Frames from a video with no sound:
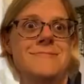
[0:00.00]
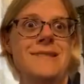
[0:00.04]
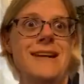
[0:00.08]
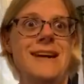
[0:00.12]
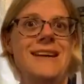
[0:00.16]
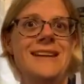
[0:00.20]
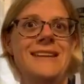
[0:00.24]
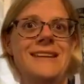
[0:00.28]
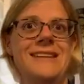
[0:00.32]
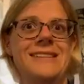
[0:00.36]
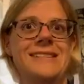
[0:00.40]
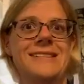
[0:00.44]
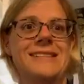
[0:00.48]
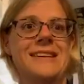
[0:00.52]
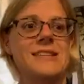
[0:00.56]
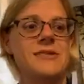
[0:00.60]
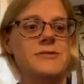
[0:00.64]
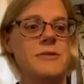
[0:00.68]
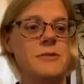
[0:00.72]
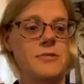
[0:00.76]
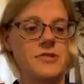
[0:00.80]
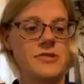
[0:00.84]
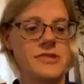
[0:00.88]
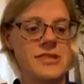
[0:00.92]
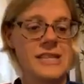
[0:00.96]
wait, because
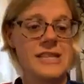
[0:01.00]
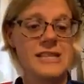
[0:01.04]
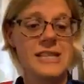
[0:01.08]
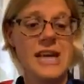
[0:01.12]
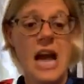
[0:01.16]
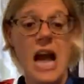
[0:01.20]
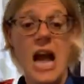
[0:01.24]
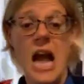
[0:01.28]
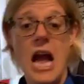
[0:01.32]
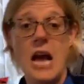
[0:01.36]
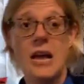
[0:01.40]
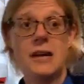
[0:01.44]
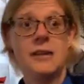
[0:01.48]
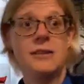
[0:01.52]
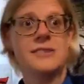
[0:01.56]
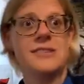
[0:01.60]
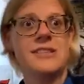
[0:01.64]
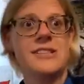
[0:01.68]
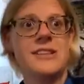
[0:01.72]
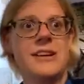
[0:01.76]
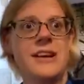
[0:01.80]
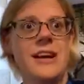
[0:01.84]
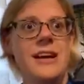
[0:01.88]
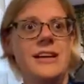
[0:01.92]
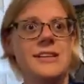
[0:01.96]
Nazmi wants this.
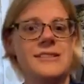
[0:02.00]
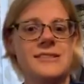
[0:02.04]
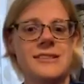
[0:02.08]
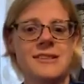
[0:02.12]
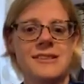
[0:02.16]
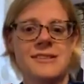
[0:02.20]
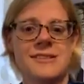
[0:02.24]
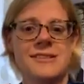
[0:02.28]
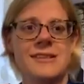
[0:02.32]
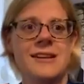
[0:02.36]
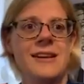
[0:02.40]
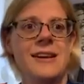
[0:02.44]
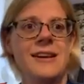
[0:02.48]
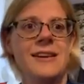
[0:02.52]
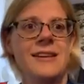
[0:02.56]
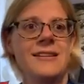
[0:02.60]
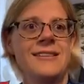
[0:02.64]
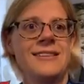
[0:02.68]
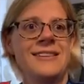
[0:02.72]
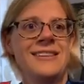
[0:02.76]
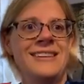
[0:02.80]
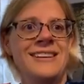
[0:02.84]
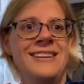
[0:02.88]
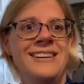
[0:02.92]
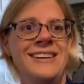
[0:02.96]
Jesus.
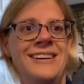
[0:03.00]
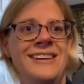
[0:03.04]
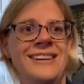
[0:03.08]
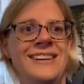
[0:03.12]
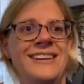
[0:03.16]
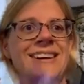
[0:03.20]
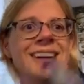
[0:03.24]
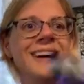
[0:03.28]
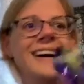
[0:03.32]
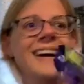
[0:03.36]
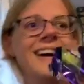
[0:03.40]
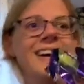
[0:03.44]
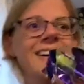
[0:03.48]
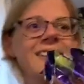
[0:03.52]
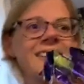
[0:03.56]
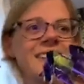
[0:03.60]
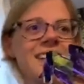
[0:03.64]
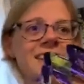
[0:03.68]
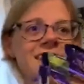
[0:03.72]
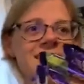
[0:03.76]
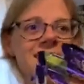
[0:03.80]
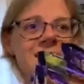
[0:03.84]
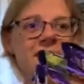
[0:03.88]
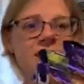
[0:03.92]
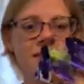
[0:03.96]

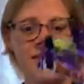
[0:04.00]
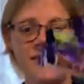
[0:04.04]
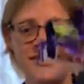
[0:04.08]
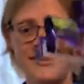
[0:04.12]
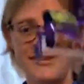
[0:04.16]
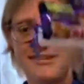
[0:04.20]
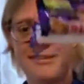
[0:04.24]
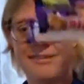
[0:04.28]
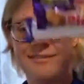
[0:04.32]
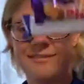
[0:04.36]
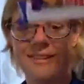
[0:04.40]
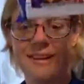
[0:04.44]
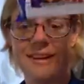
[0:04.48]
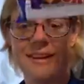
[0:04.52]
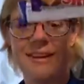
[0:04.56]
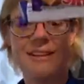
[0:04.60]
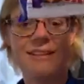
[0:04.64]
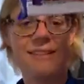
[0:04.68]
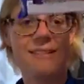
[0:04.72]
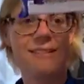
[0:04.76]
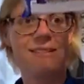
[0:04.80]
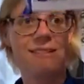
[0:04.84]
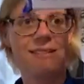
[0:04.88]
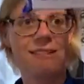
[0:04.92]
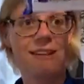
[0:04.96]
This lot,
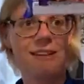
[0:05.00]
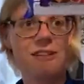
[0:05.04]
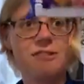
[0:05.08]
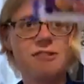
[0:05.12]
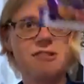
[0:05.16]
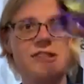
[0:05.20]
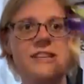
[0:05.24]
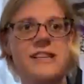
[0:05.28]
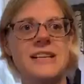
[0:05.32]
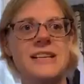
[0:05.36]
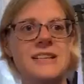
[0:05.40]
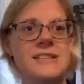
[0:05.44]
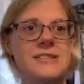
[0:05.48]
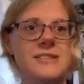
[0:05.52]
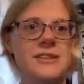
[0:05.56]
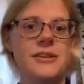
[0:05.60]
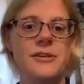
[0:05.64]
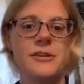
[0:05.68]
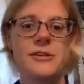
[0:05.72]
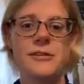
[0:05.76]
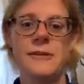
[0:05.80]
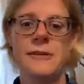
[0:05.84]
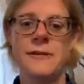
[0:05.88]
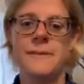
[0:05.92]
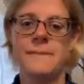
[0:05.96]
right,
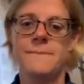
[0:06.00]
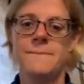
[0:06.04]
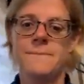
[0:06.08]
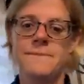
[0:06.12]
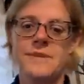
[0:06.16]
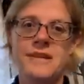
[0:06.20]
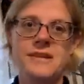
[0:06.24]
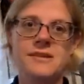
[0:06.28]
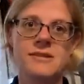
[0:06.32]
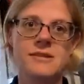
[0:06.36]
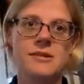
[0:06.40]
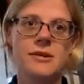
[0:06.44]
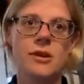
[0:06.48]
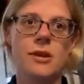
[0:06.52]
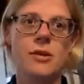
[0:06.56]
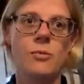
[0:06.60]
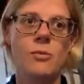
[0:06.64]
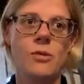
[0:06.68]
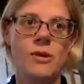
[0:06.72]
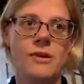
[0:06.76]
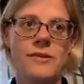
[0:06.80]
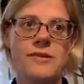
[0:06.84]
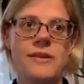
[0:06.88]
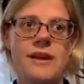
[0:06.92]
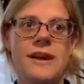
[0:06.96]
982. This
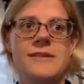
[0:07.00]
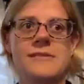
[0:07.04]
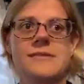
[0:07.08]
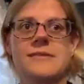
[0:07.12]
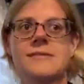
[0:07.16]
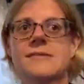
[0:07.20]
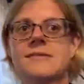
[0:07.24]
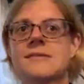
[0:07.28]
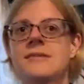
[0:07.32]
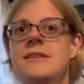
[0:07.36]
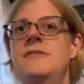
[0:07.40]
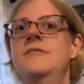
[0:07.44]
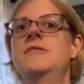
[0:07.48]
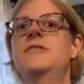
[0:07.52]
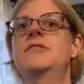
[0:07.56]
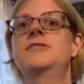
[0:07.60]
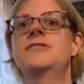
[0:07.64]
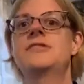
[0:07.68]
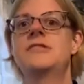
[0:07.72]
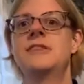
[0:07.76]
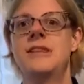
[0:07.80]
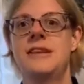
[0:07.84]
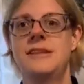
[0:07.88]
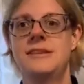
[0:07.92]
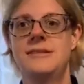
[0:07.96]
lot,
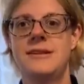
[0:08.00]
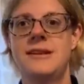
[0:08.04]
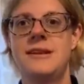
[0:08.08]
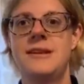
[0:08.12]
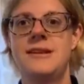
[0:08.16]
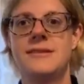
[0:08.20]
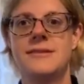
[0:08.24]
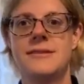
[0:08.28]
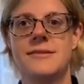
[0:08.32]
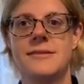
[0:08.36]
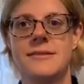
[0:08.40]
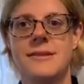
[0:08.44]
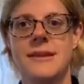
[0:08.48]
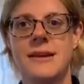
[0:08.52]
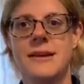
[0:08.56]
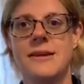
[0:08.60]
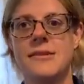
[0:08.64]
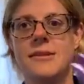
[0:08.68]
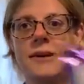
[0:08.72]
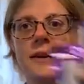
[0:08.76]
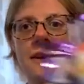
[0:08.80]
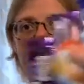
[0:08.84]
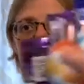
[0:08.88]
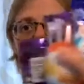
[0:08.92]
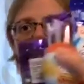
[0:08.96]
1,718.
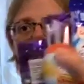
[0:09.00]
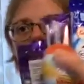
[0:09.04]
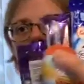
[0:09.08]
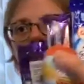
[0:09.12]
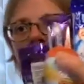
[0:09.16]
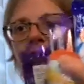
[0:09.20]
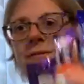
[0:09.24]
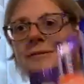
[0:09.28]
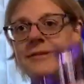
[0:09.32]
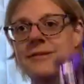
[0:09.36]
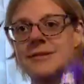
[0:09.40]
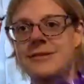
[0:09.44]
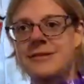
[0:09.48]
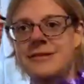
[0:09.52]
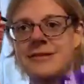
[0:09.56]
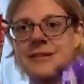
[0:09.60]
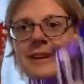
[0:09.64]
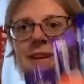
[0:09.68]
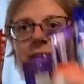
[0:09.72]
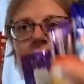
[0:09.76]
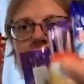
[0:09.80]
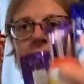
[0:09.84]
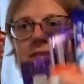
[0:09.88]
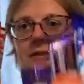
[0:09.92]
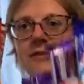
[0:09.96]
Now, just to
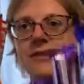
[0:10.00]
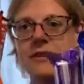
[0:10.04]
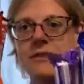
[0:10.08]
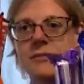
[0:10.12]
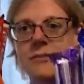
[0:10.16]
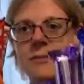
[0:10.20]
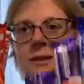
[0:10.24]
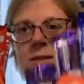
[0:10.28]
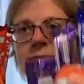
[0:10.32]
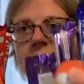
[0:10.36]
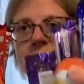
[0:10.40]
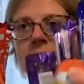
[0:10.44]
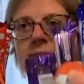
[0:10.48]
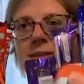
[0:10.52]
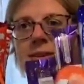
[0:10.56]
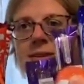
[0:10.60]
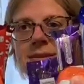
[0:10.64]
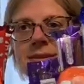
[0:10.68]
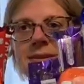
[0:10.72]
get on Instagram as well,